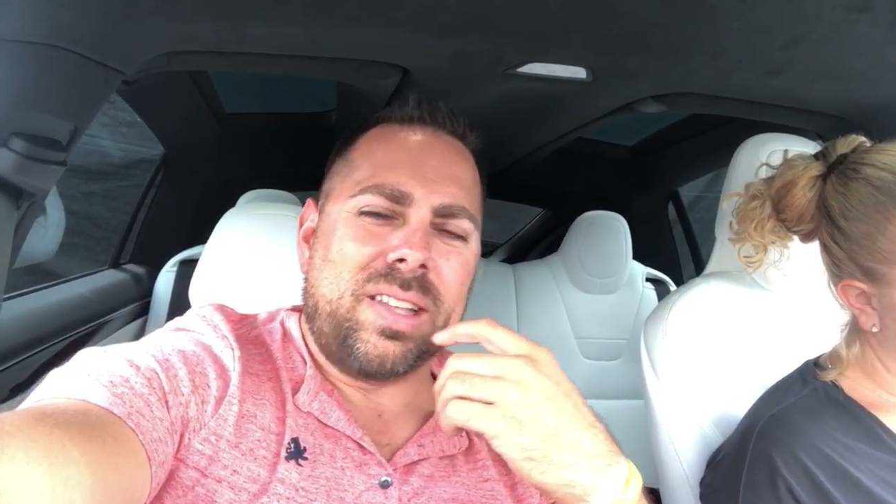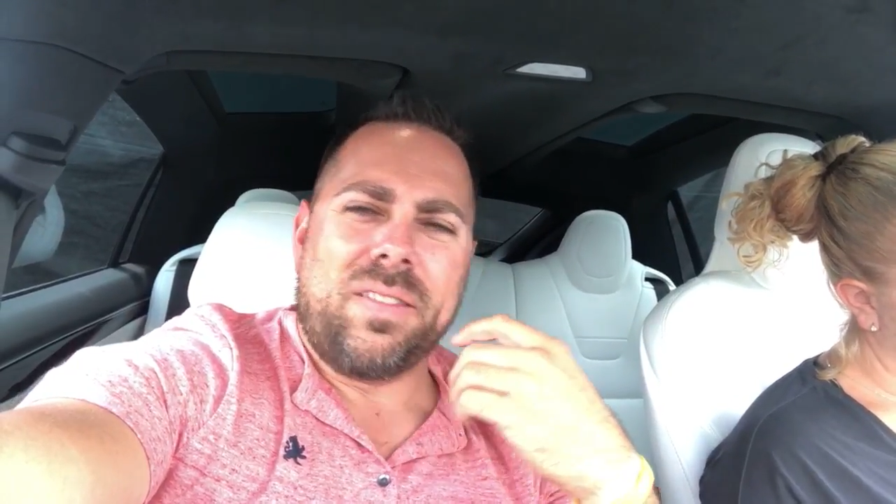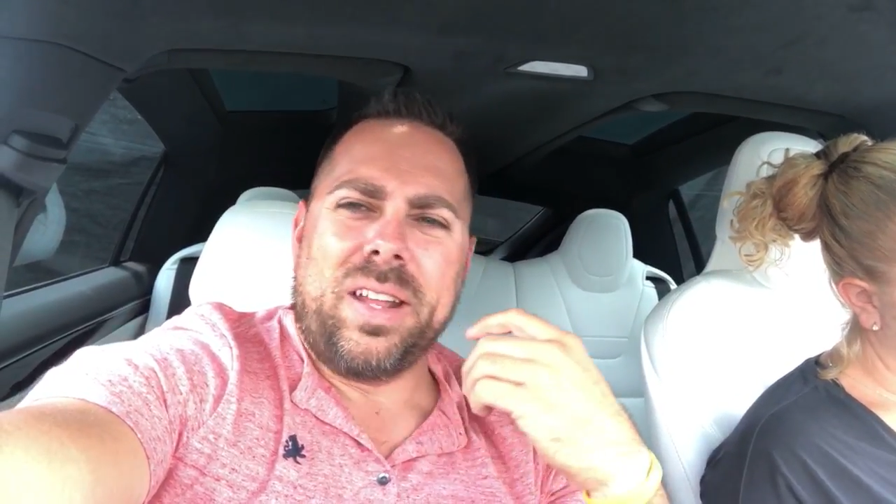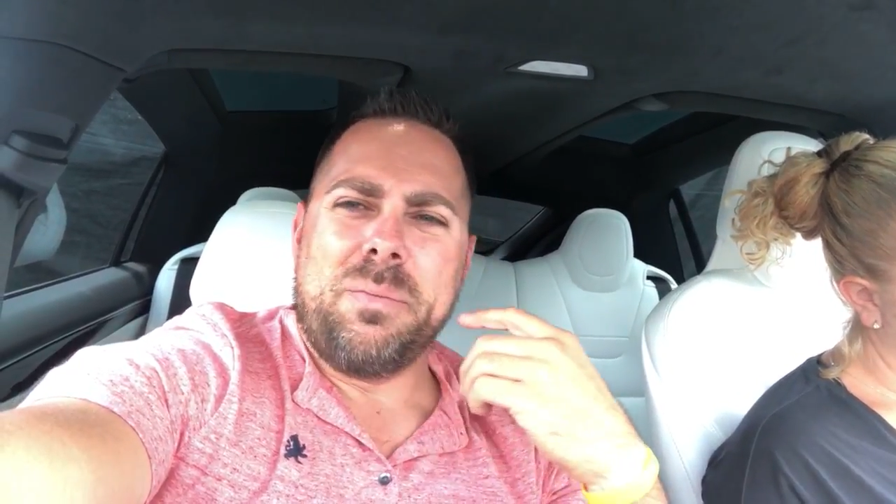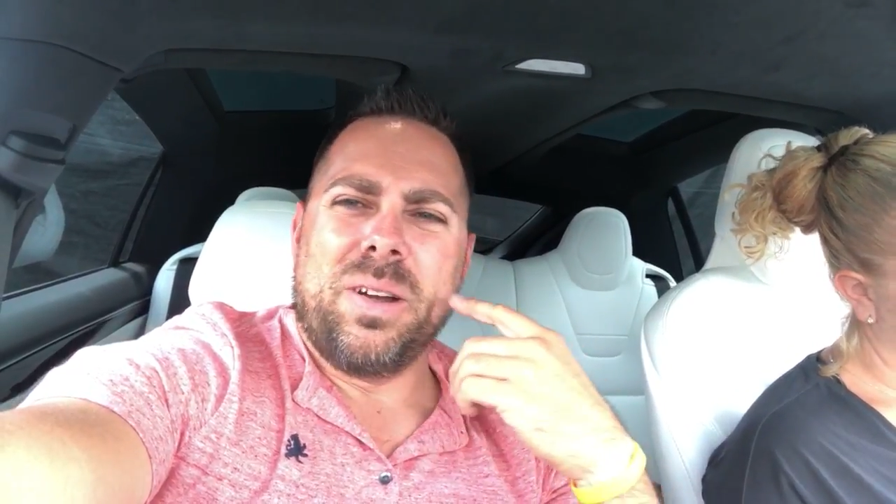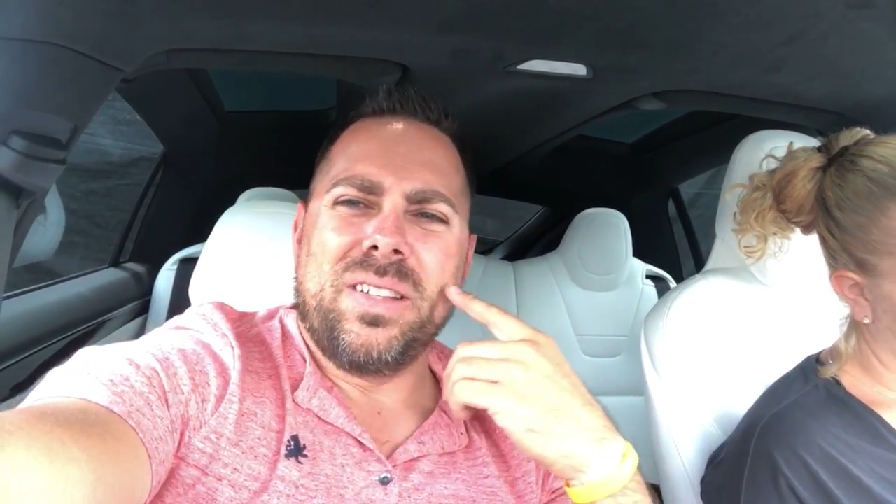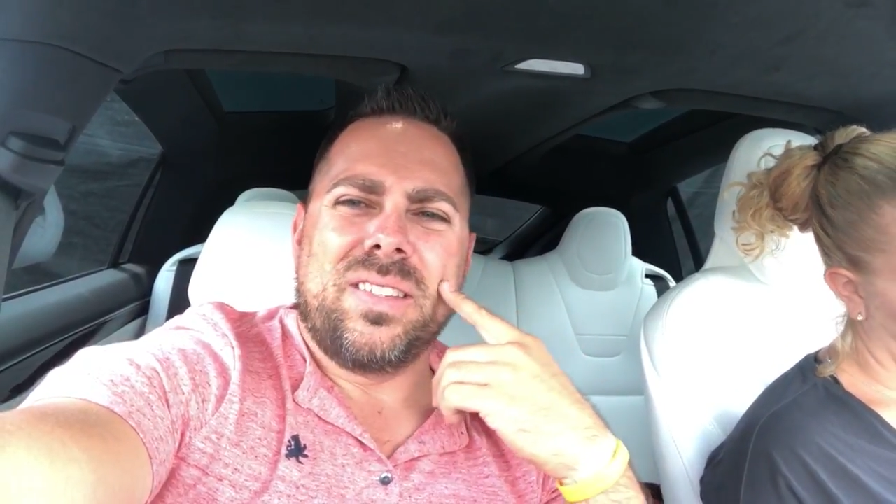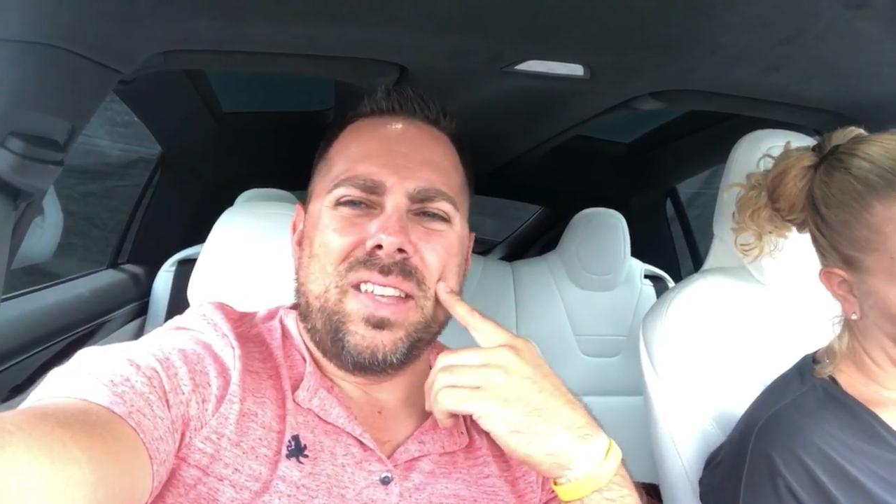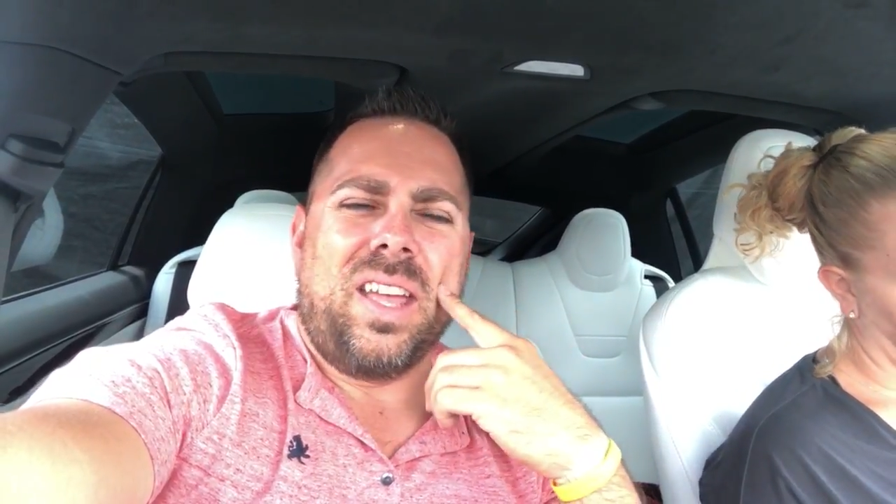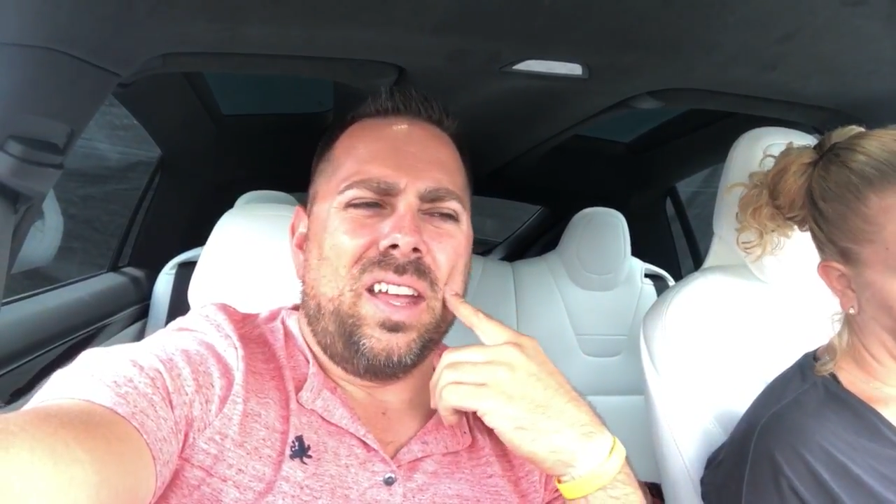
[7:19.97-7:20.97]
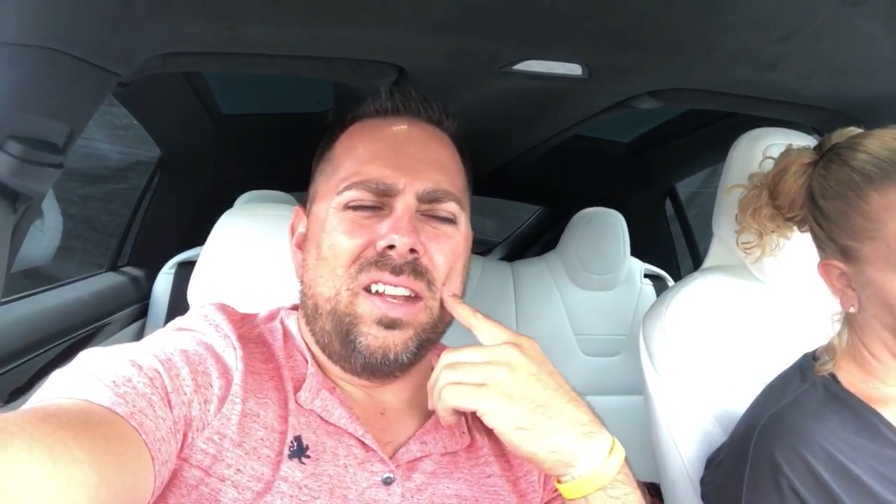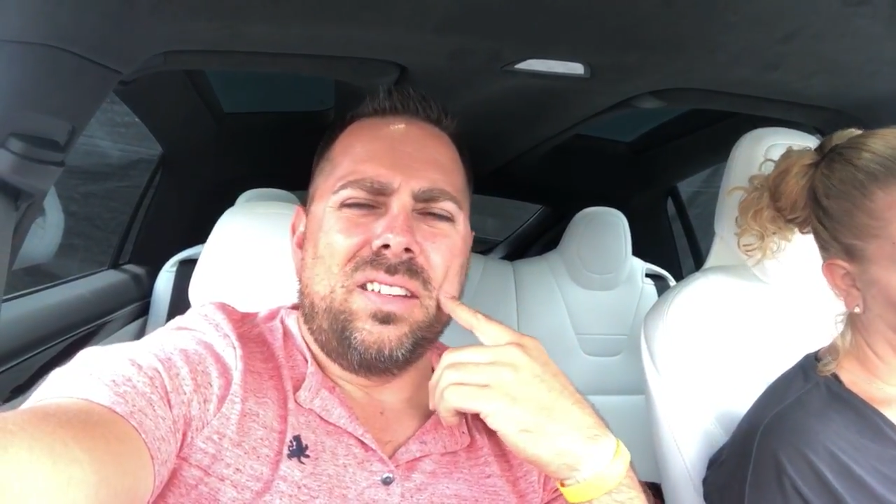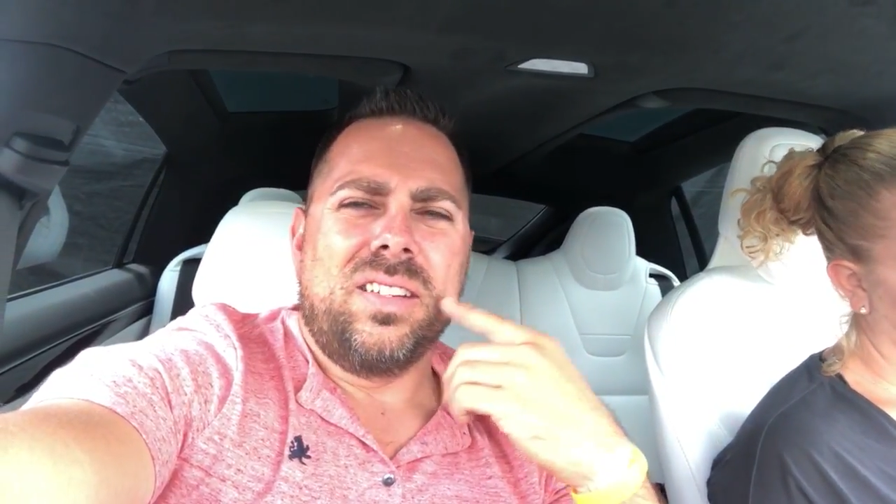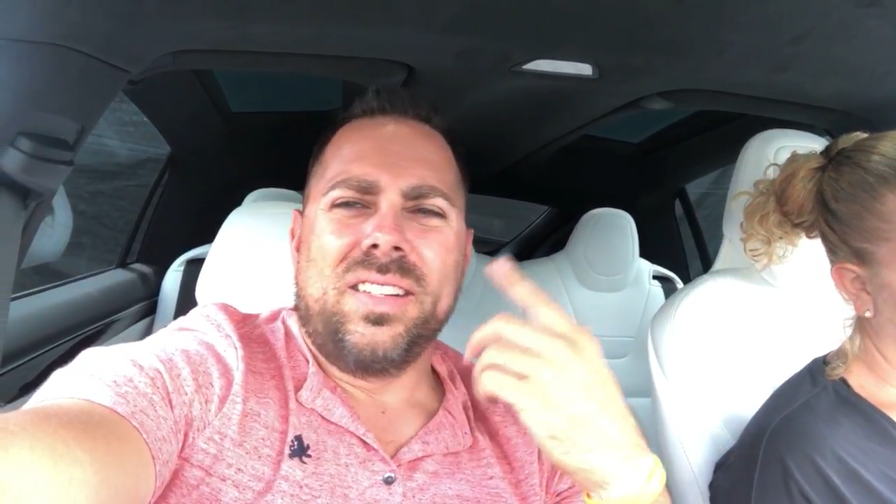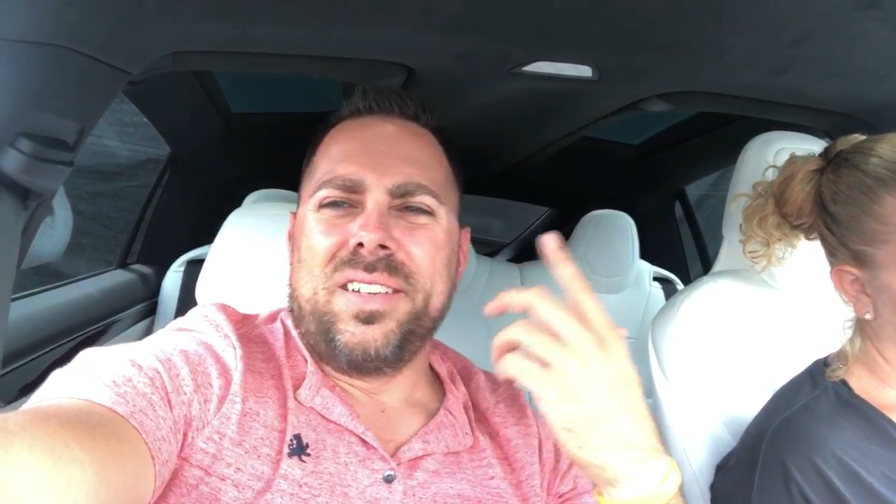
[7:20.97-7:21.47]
7-8 months, and